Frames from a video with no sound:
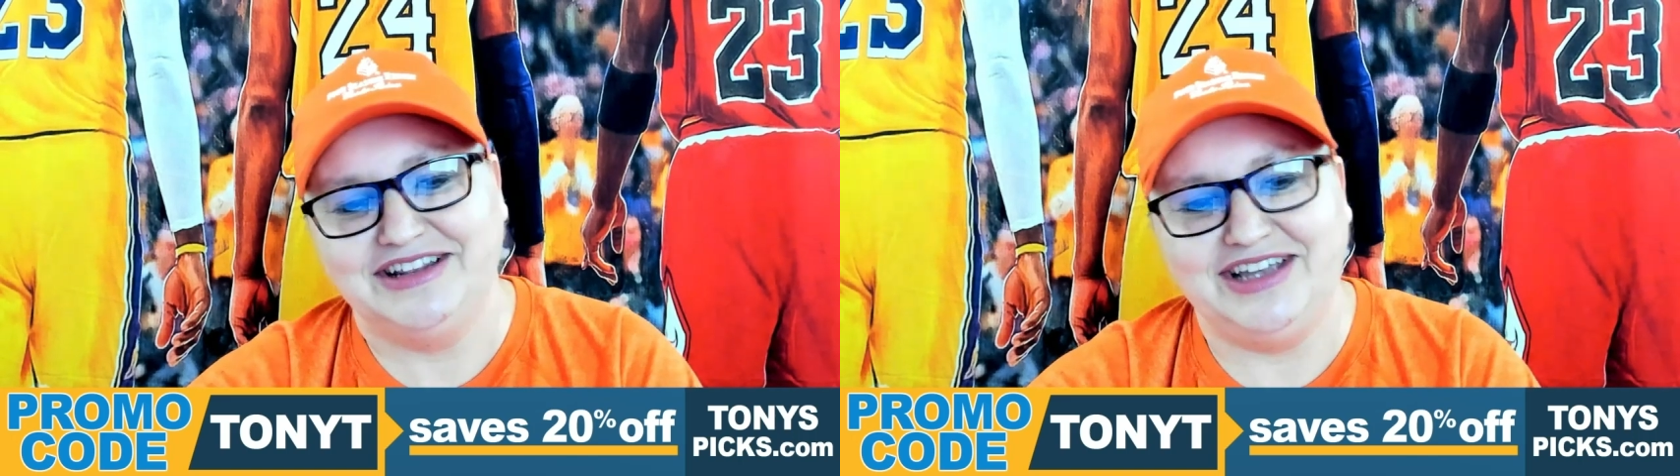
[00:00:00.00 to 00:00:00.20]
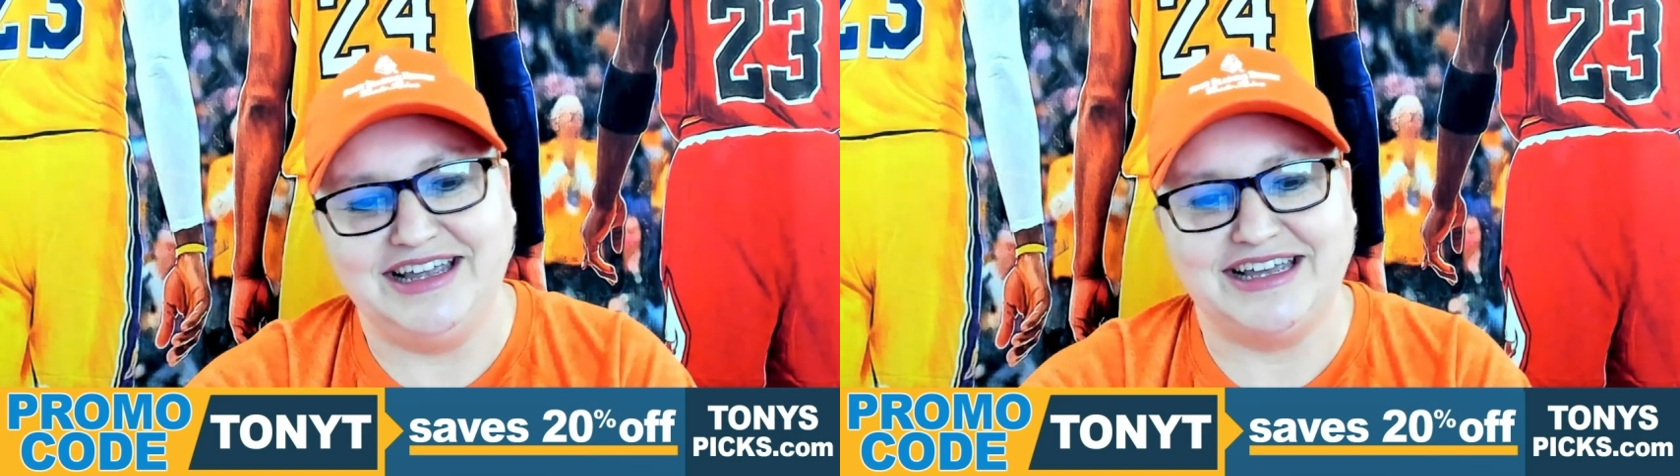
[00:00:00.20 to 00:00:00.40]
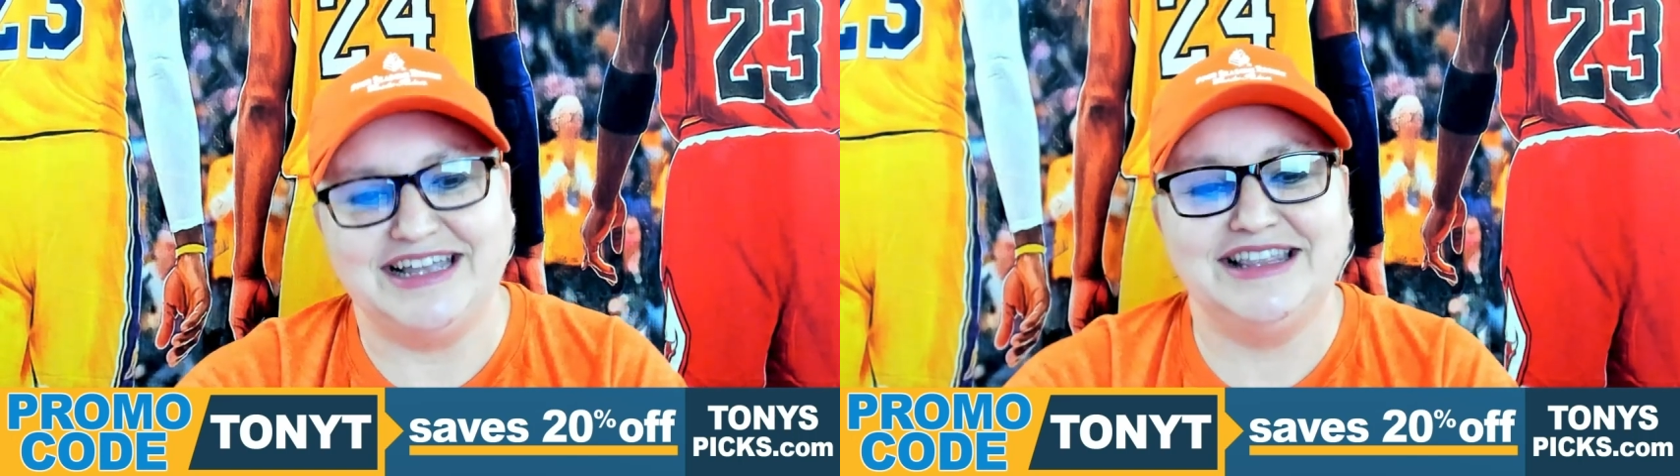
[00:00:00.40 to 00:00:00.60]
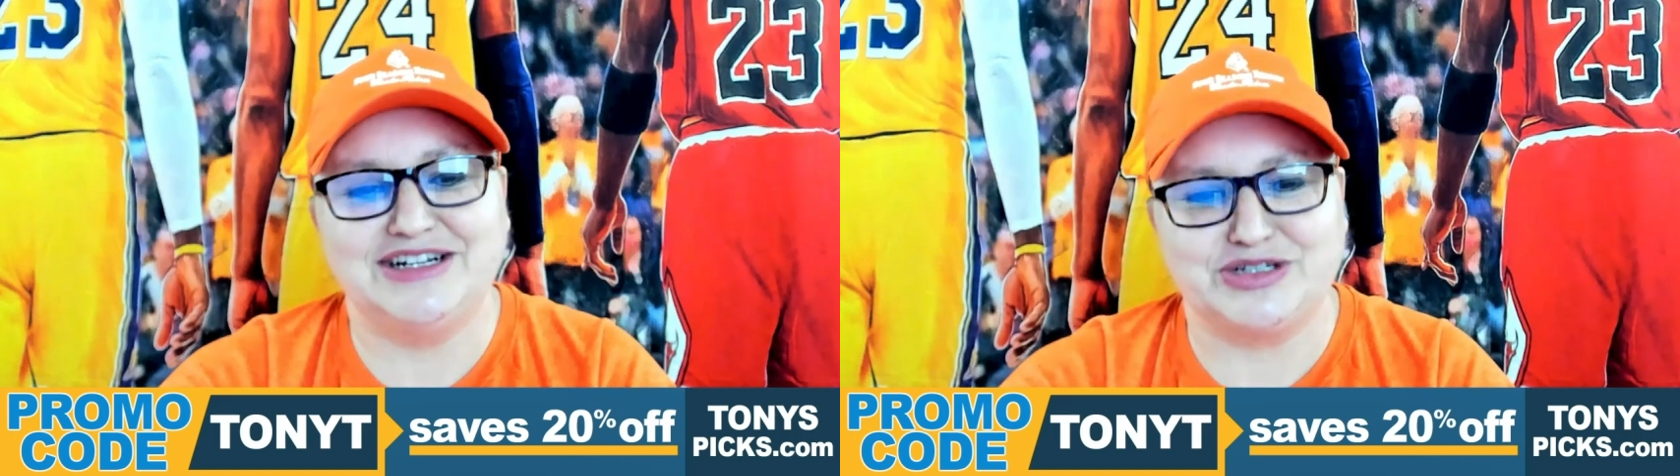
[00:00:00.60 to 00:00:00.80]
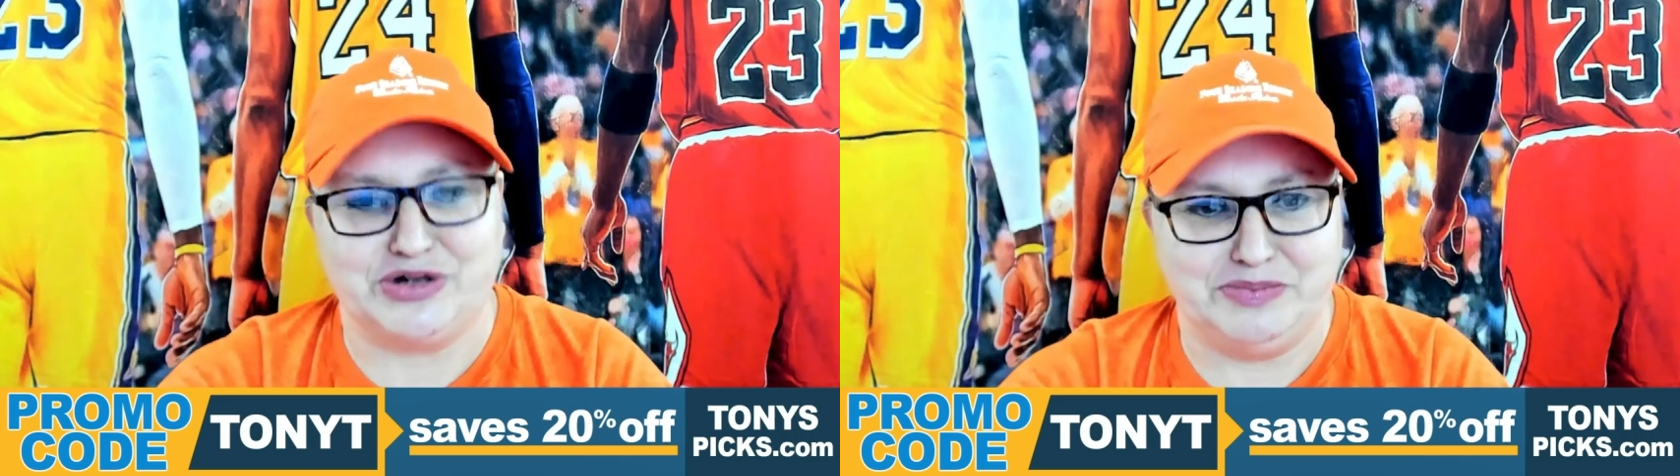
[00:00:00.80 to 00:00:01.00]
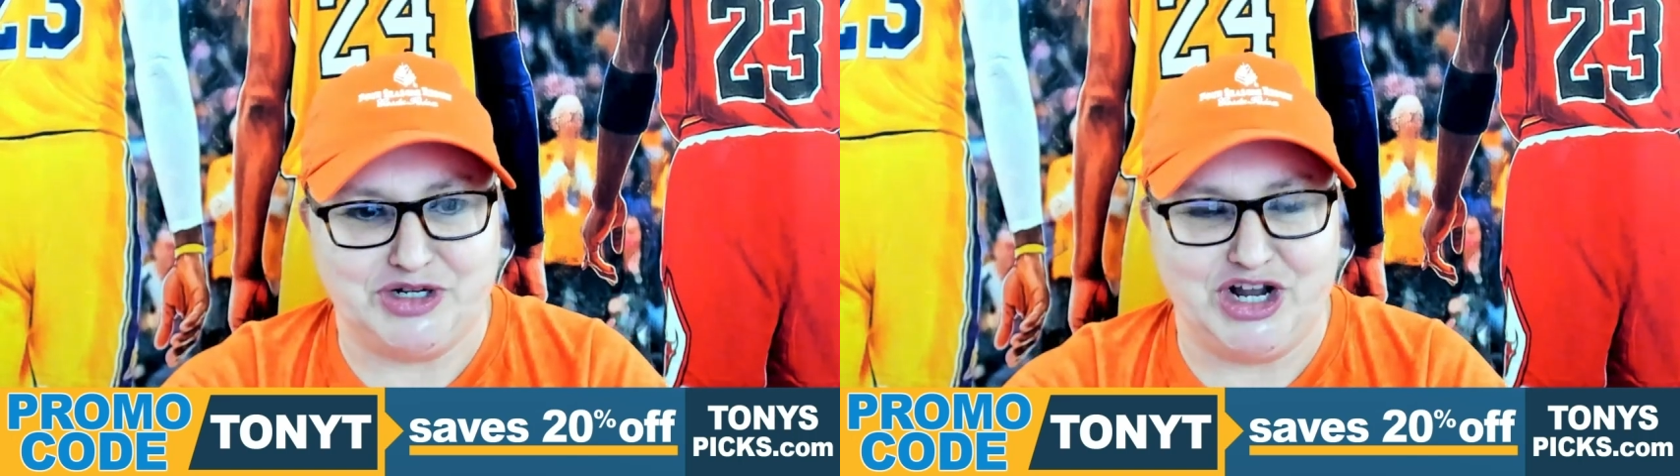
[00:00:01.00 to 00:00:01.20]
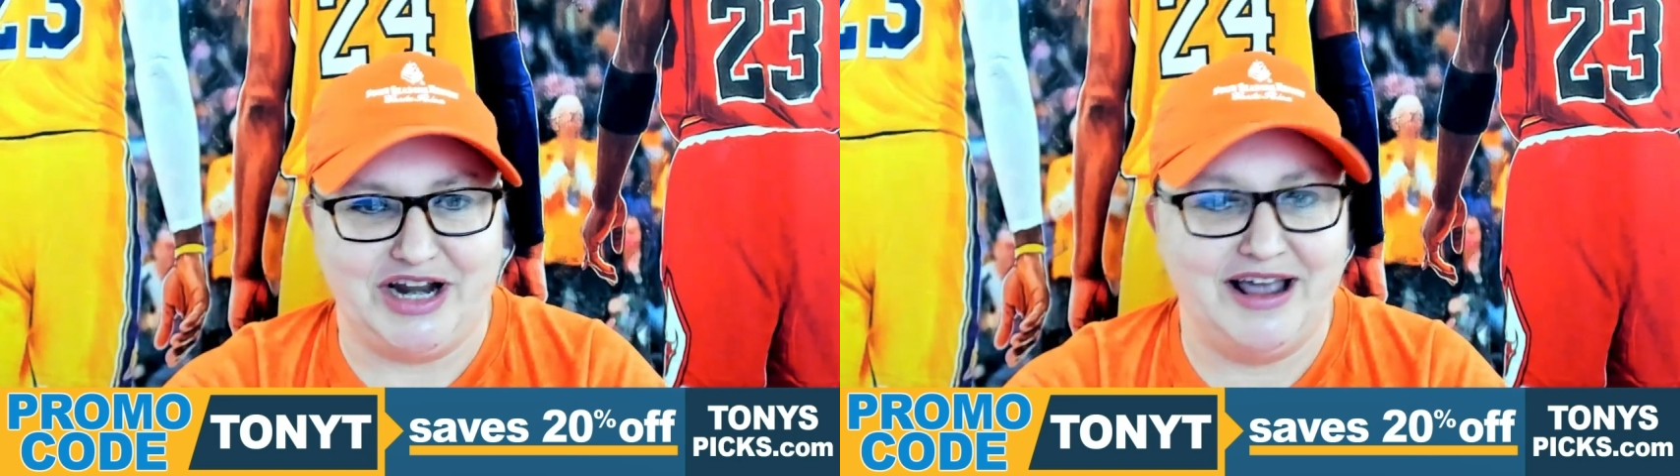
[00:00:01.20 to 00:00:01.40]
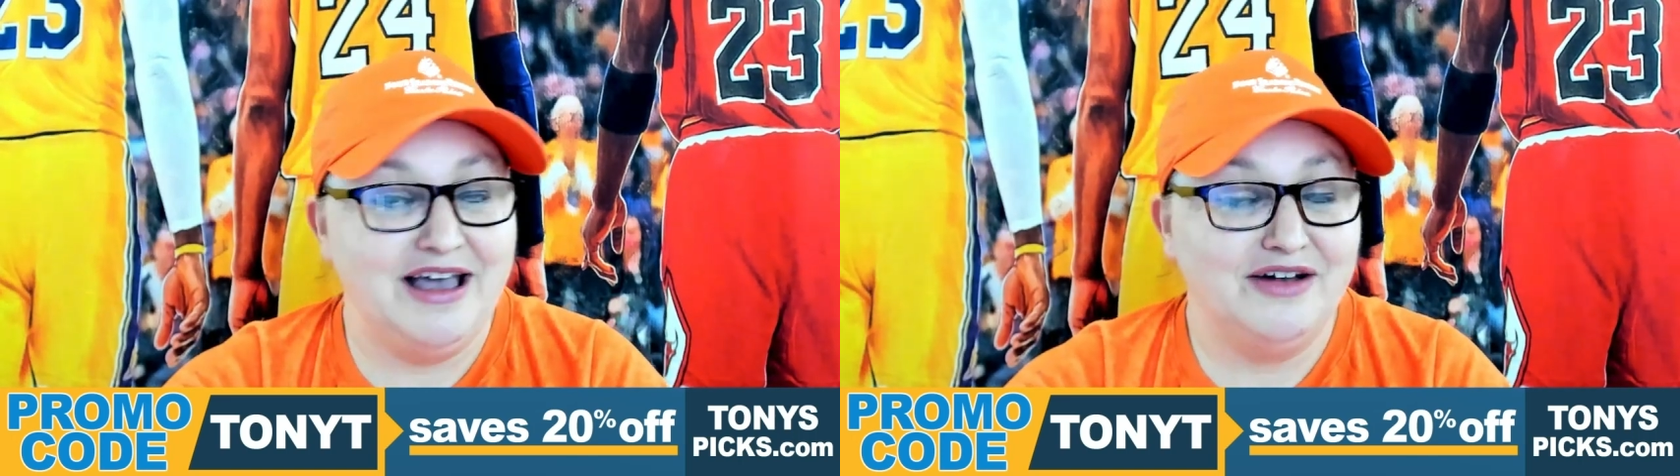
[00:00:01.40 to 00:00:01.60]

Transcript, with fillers: link in the description